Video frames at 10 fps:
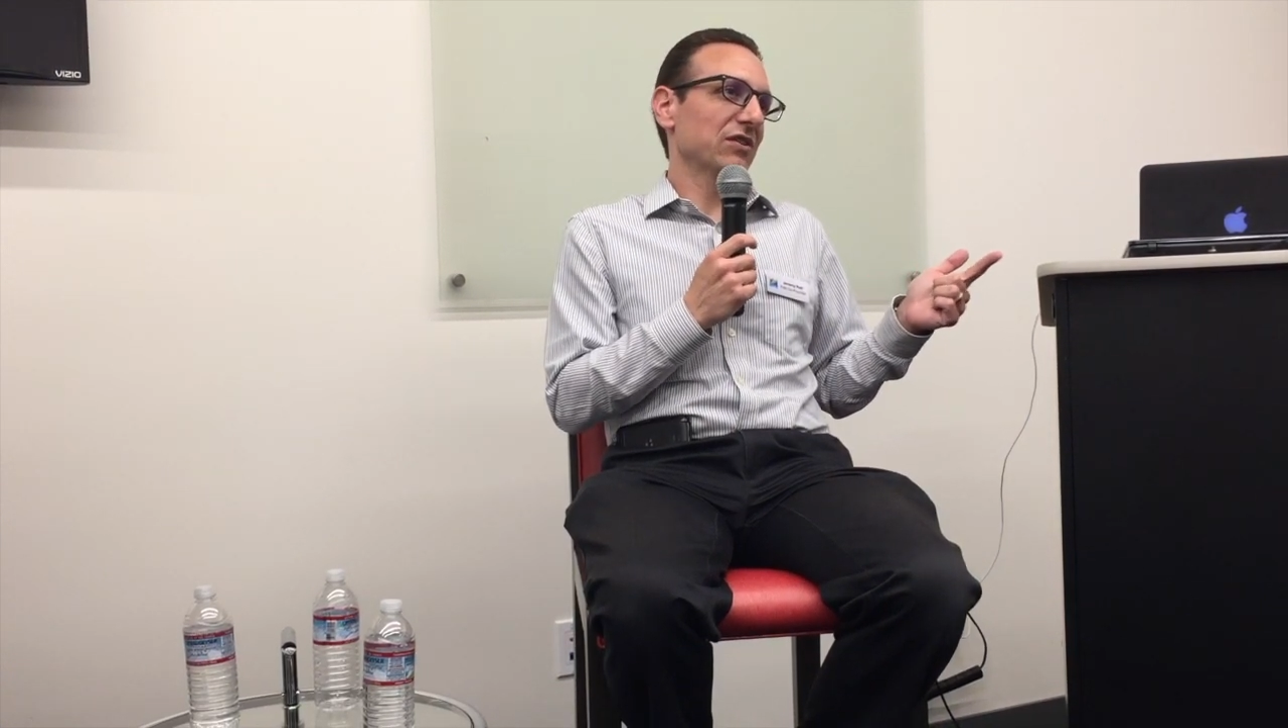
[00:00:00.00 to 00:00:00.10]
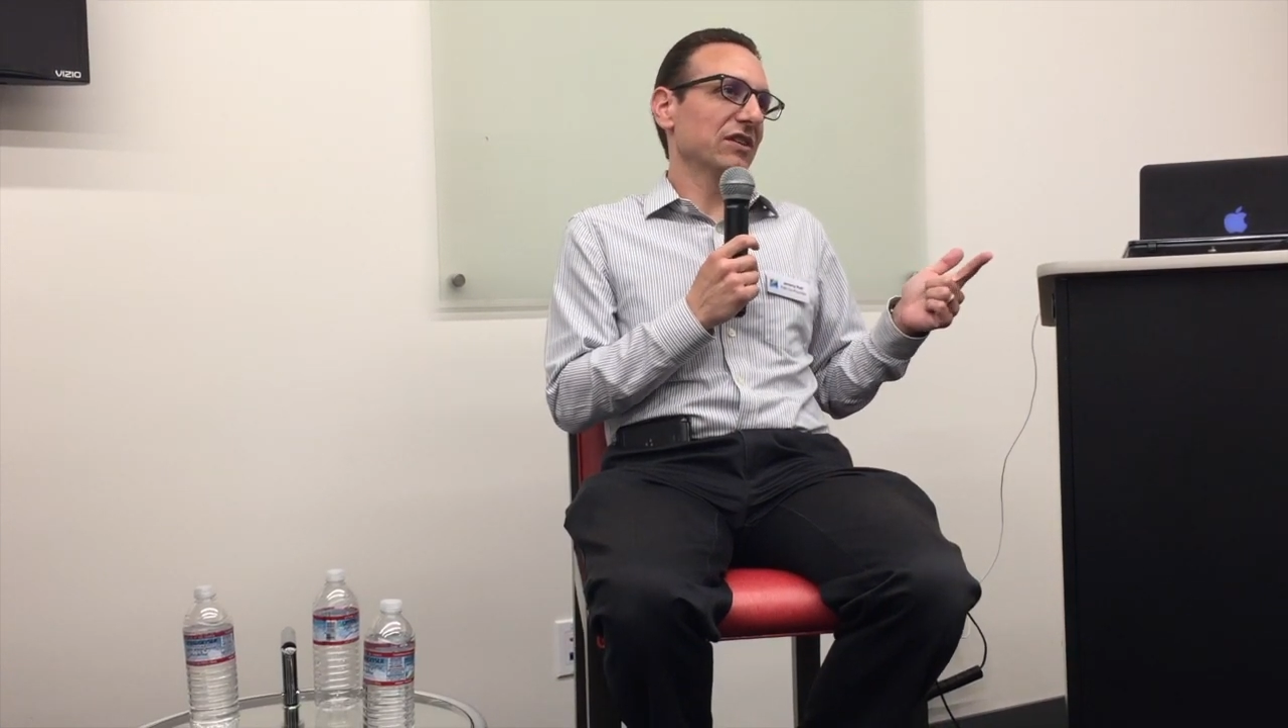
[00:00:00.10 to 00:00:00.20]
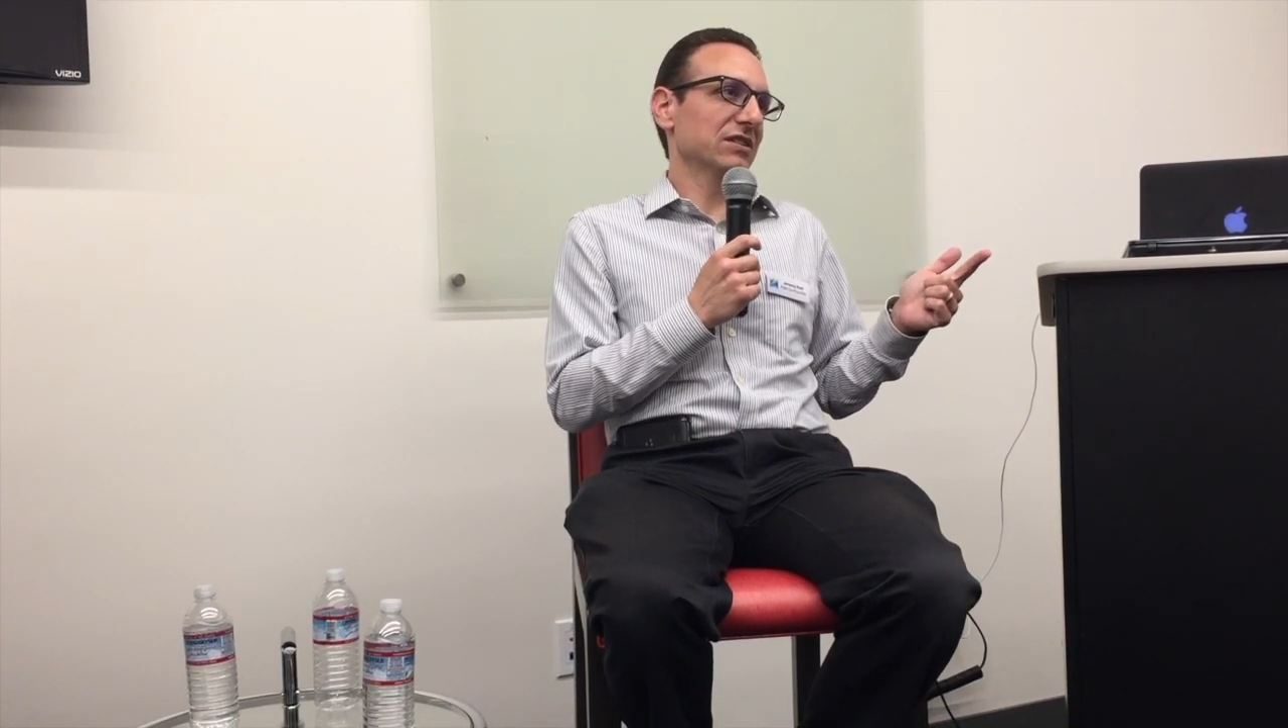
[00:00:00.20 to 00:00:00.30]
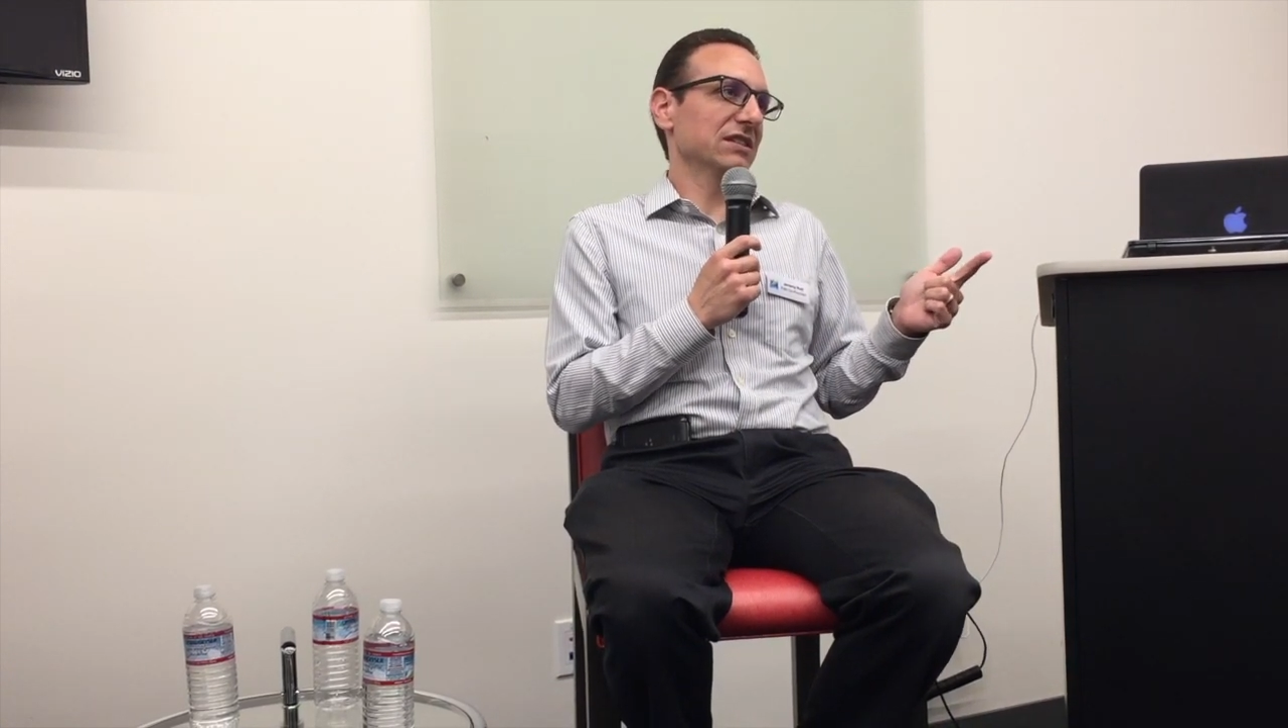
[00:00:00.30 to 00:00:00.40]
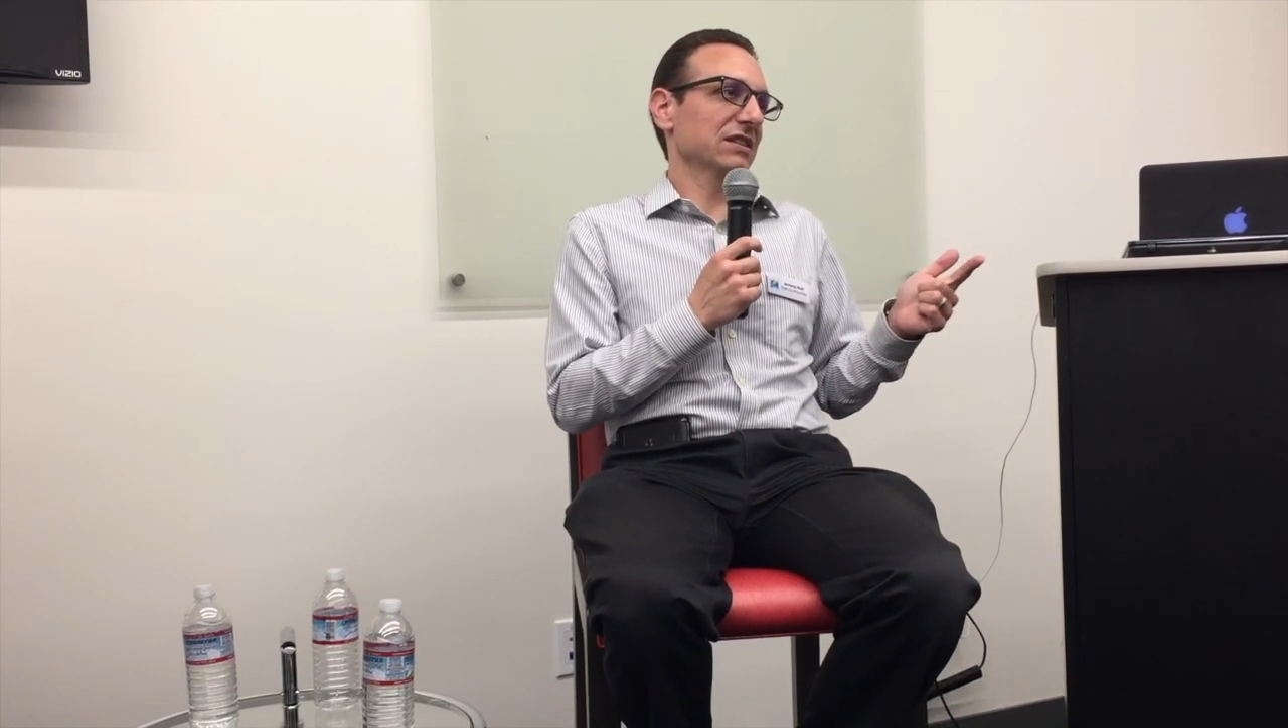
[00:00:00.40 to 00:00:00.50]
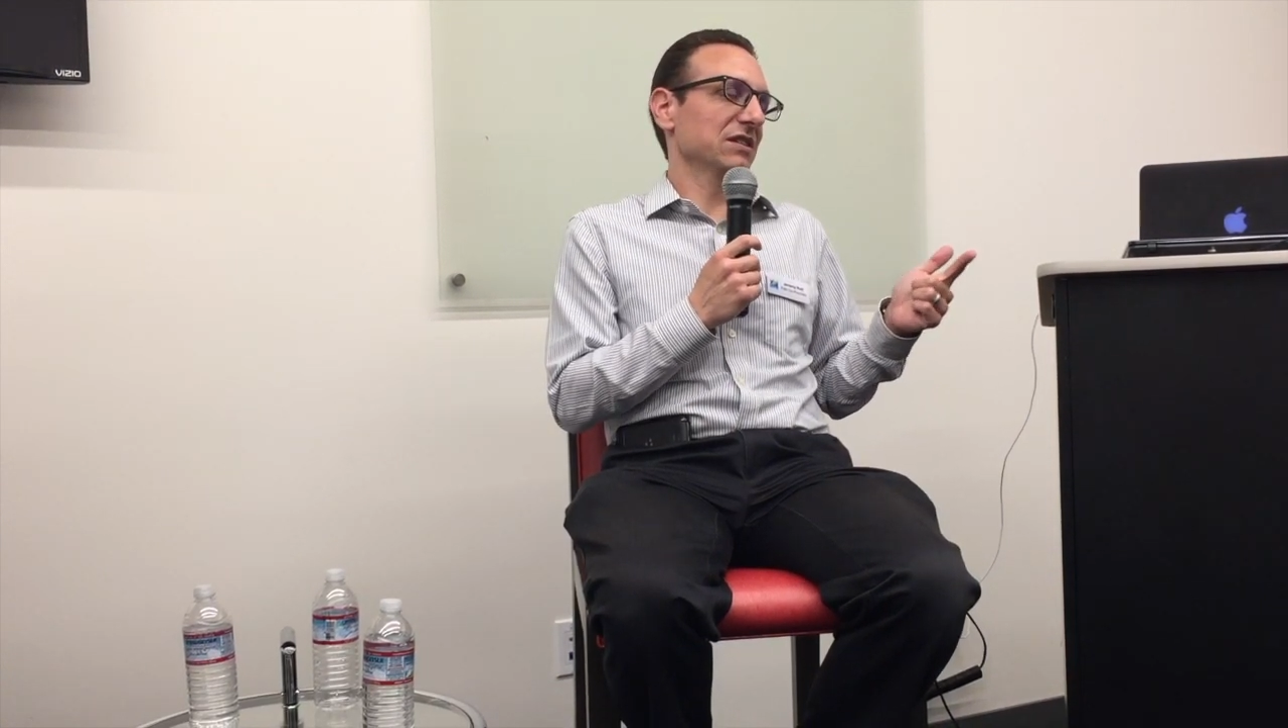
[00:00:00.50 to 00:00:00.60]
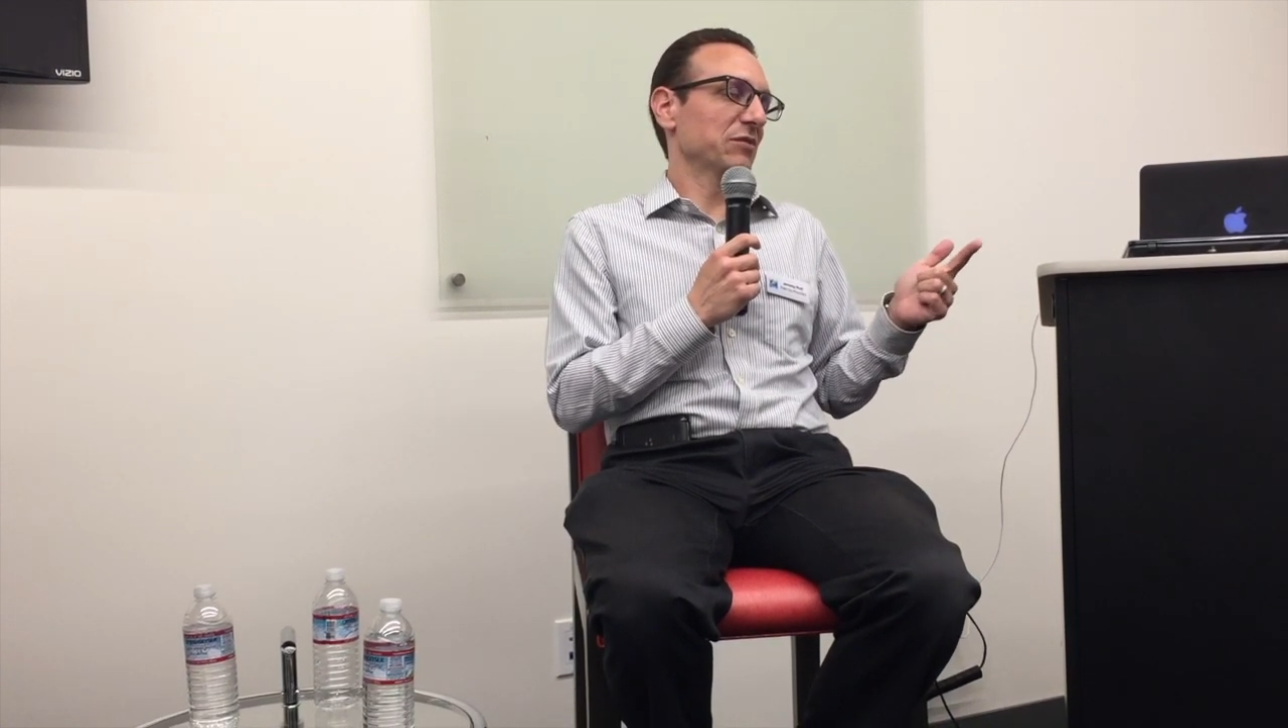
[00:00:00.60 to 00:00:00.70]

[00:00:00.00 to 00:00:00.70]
30 or 60,